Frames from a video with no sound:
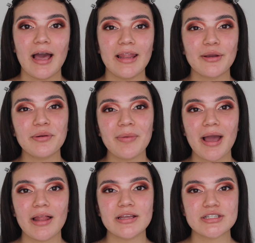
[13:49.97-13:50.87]
I like when my
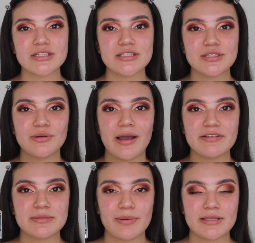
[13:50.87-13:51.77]
eyelashes do
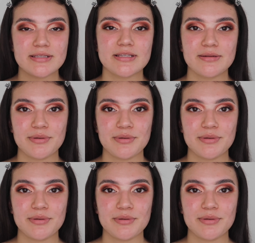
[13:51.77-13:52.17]
have spaces in